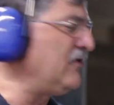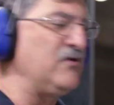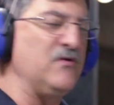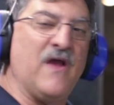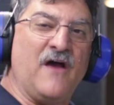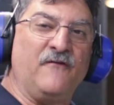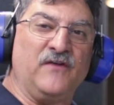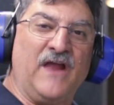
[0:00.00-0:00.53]
You
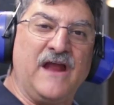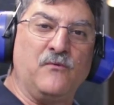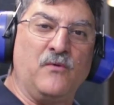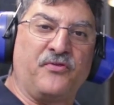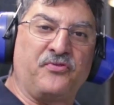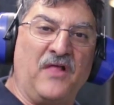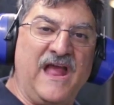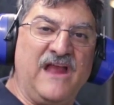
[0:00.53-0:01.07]
have light
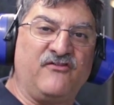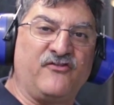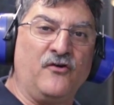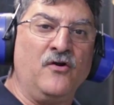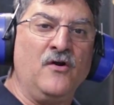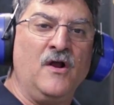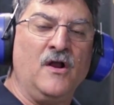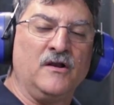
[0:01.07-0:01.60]
with
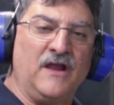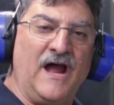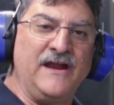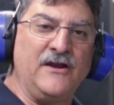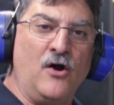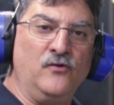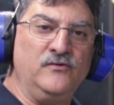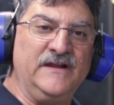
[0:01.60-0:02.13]
laser,
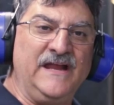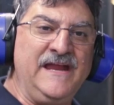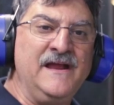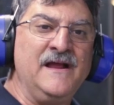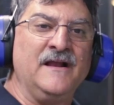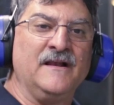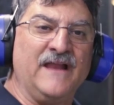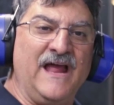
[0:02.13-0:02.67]
light only,
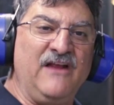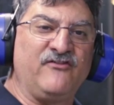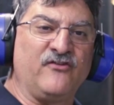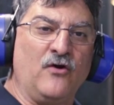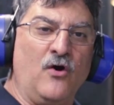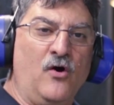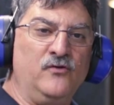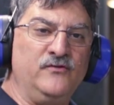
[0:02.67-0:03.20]

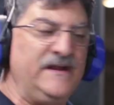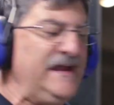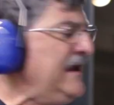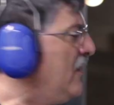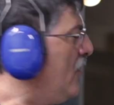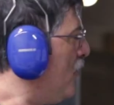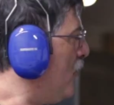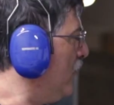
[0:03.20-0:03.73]
laser
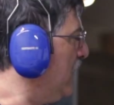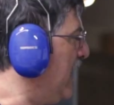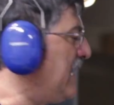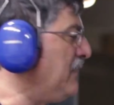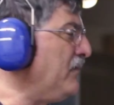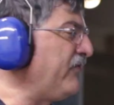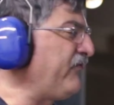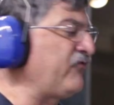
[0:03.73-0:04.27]
only, or
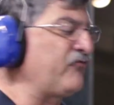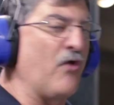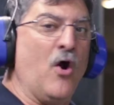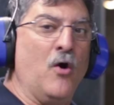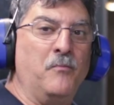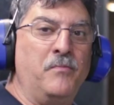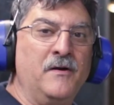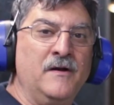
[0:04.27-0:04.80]
light with
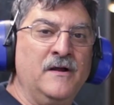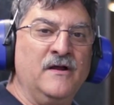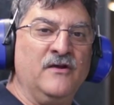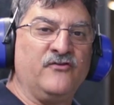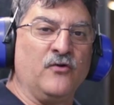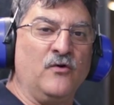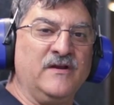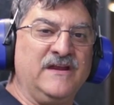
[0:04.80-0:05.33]
strobe.
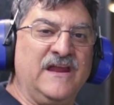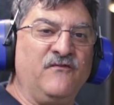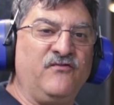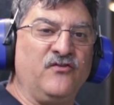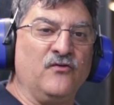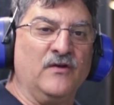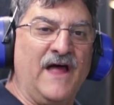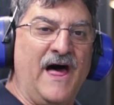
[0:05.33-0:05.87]
So it
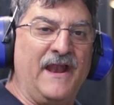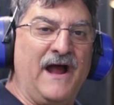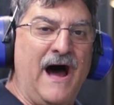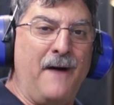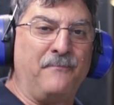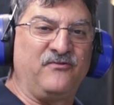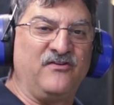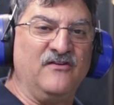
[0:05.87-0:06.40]
gives you a lot of
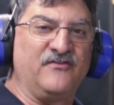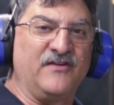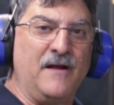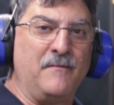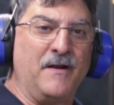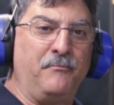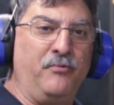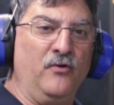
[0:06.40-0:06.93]
options, and
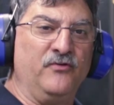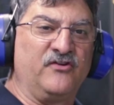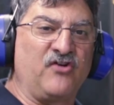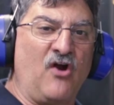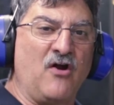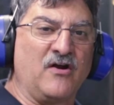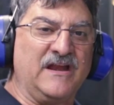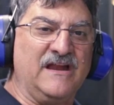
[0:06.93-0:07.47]
I'm going to pull the
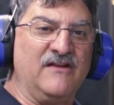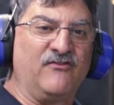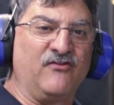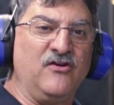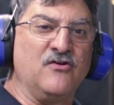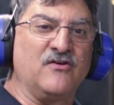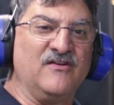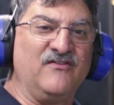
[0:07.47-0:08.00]
target in so
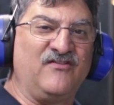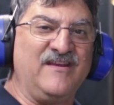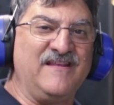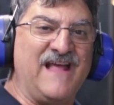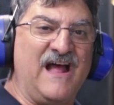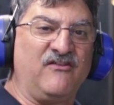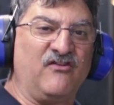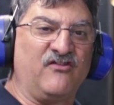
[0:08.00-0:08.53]
you can see
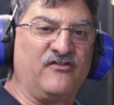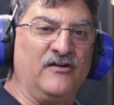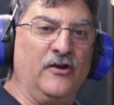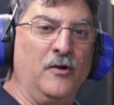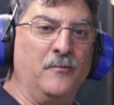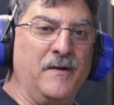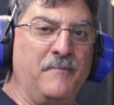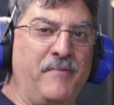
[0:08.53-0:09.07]
that just a
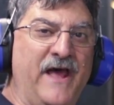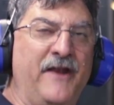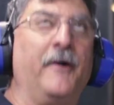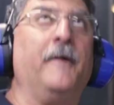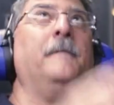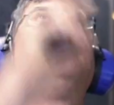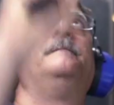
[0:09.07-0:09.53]
little bit better.